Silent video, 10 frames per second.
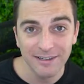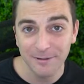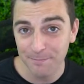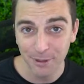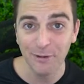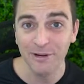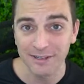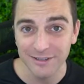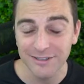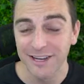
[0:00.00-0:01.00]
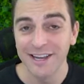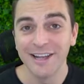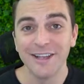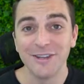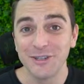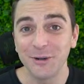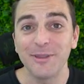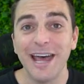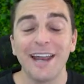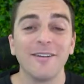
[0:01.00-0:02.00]
components so
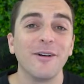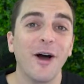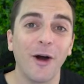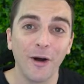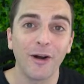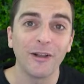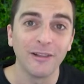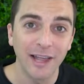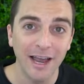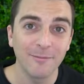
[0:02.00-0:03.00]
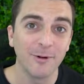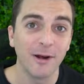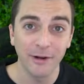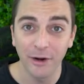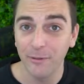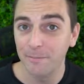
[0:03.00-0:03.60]
that our library, our